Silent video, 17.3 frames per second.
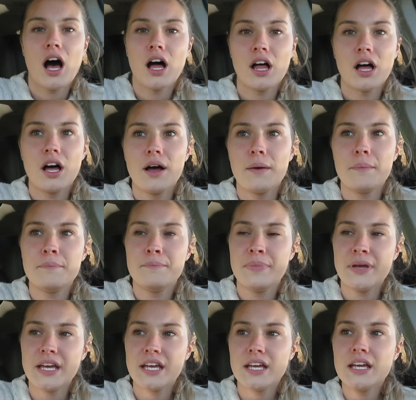I
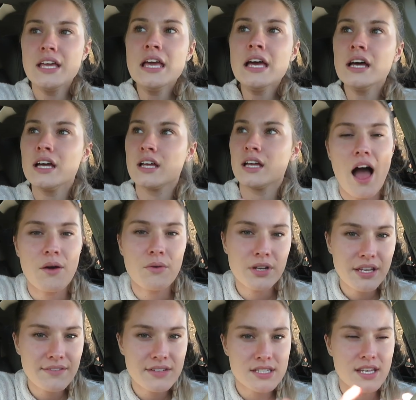
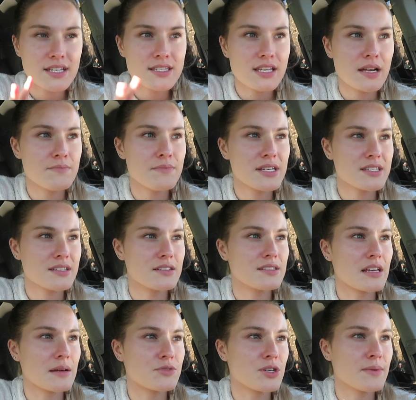wouldn't even say it's like a
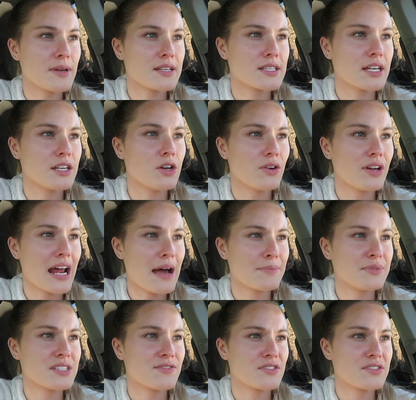misconception because I know it
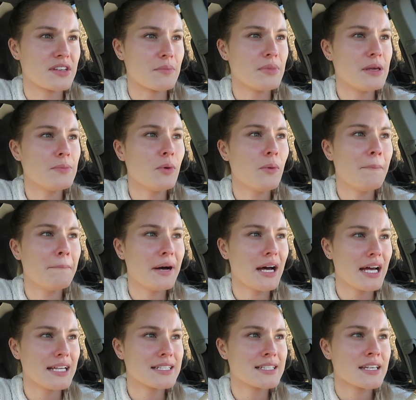happens for some people,
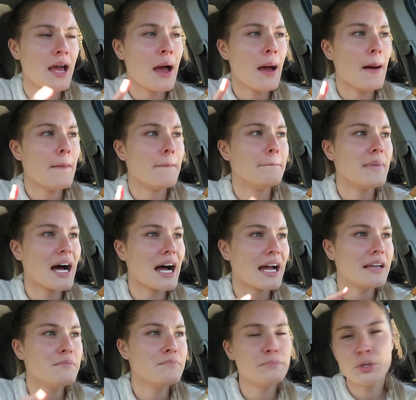but
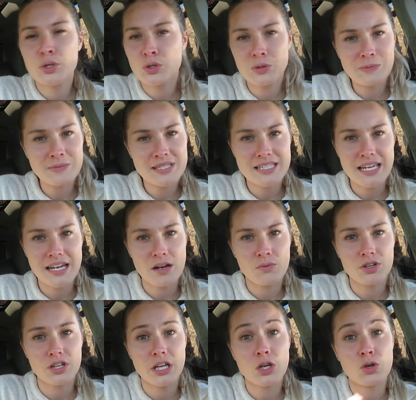my boobs
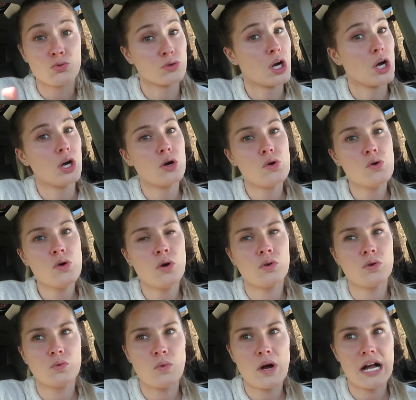didn't really grow
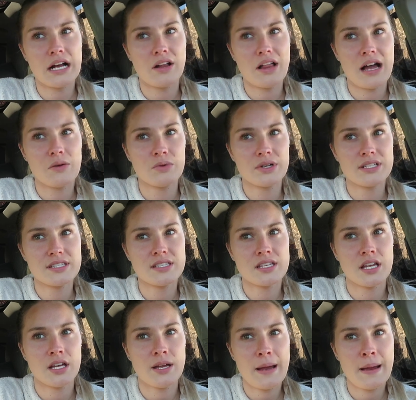while I was